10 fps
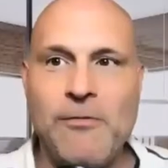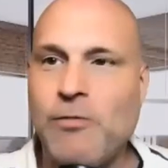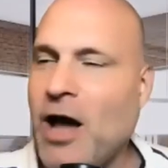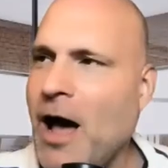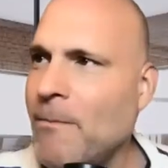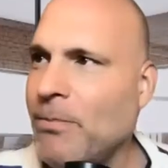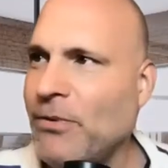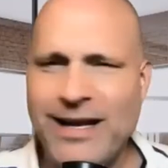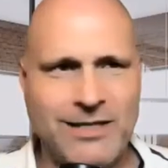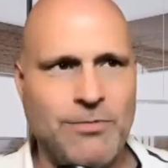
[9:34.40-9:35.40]

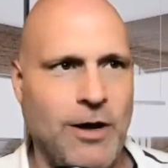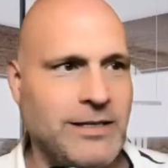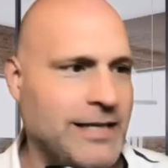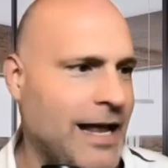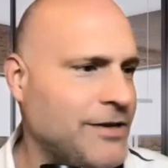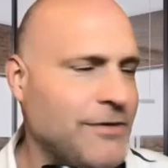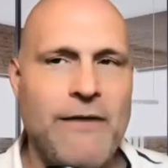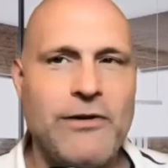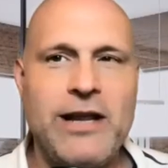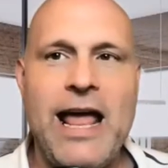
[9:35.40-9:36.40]
complex ones that I do
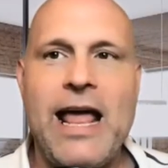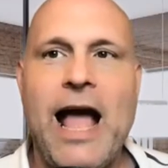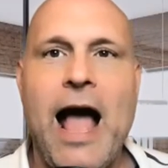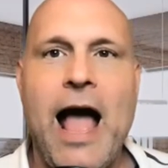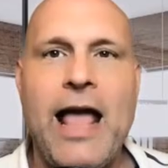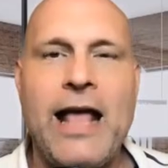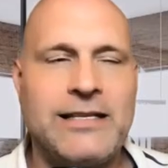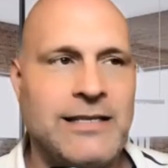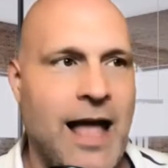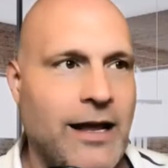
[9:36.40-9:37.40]
every day, it's
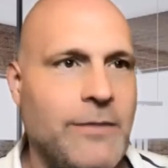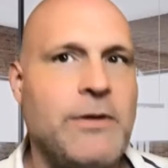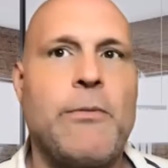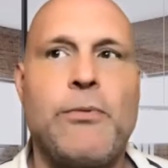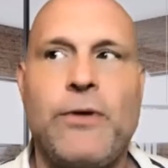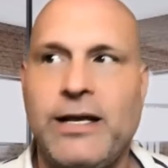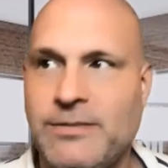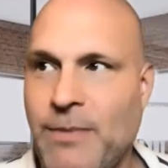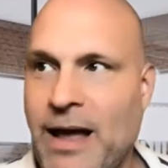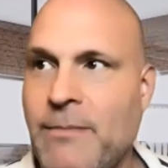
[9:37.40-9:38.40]
not going to be replaced
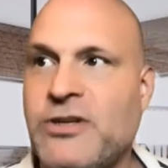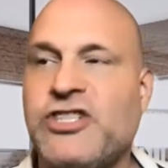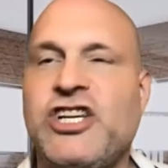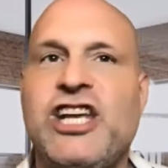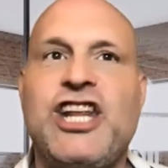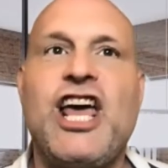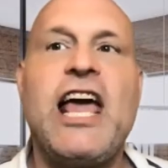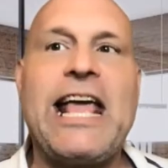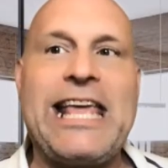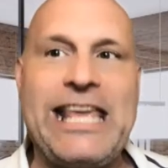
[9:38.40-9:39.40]
by a machine
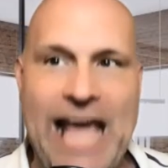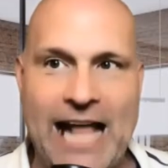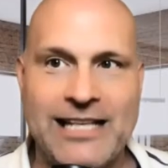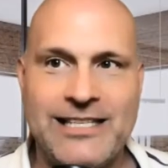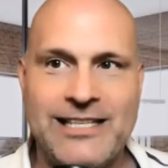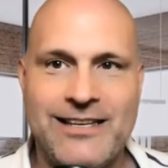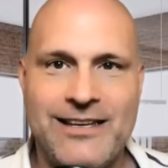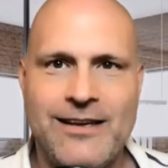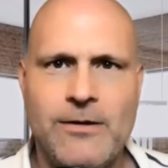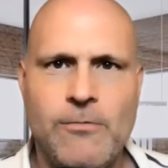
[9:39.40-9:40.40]
yet.
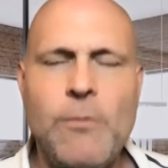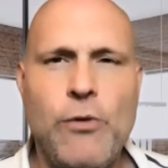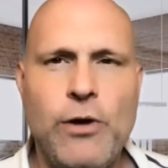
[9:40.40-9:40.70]
One point it will.